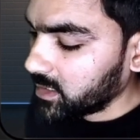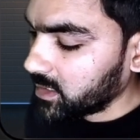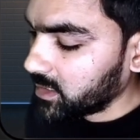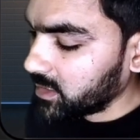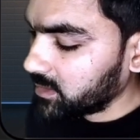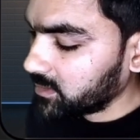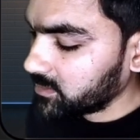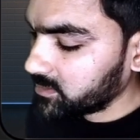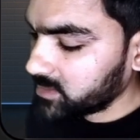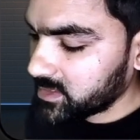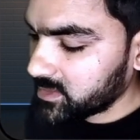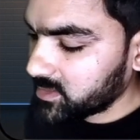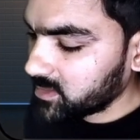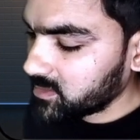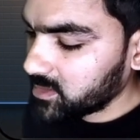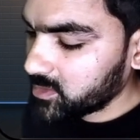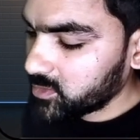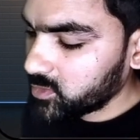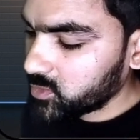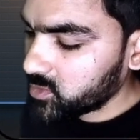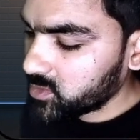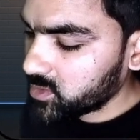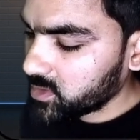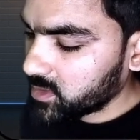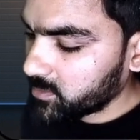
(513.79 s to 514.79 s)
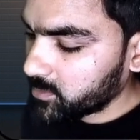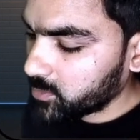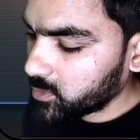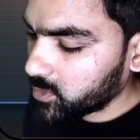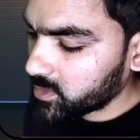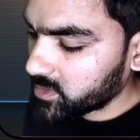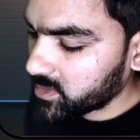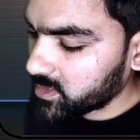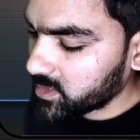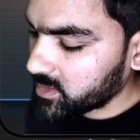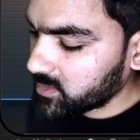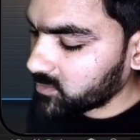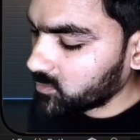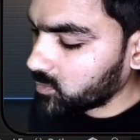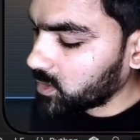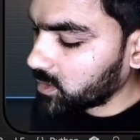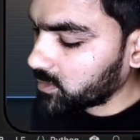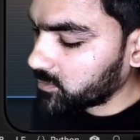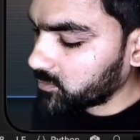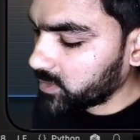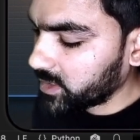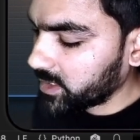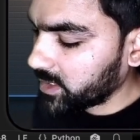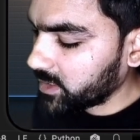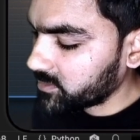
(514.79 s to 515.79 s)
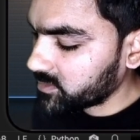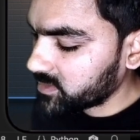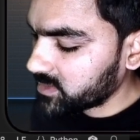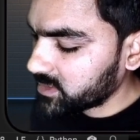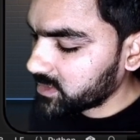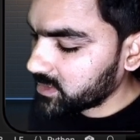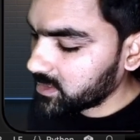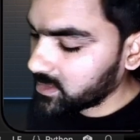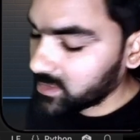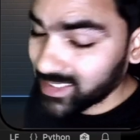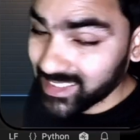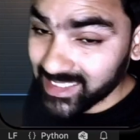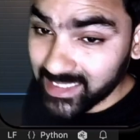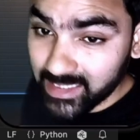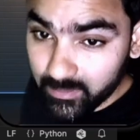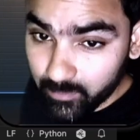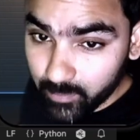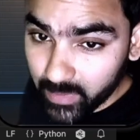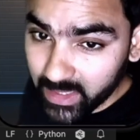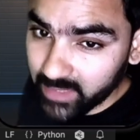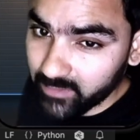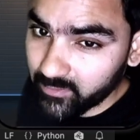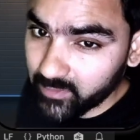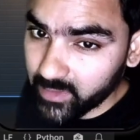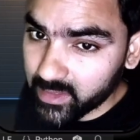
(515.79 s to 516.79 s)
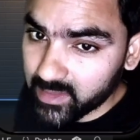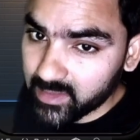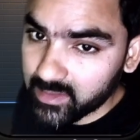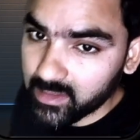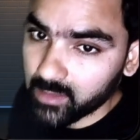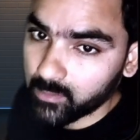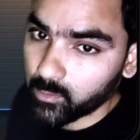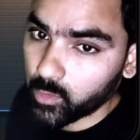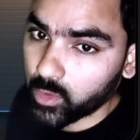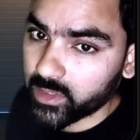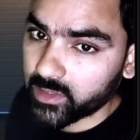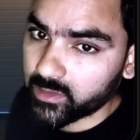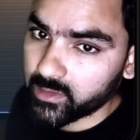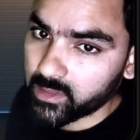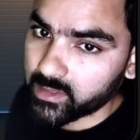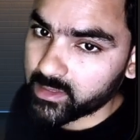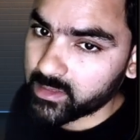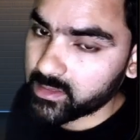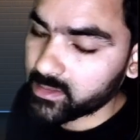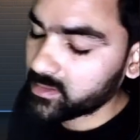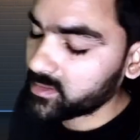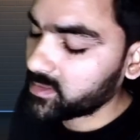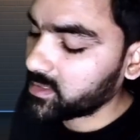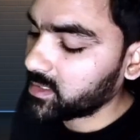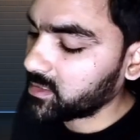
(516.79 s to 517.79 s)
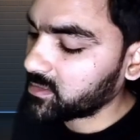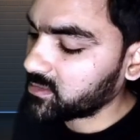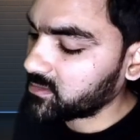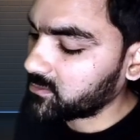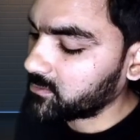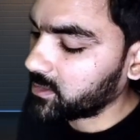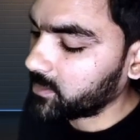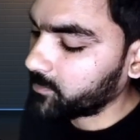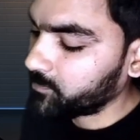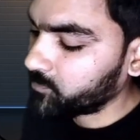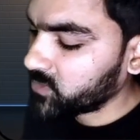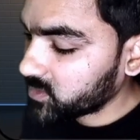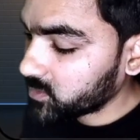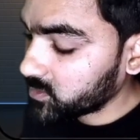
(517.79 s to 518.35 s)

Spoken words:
And this is the usual process what we have seen in previous demonstrations as well.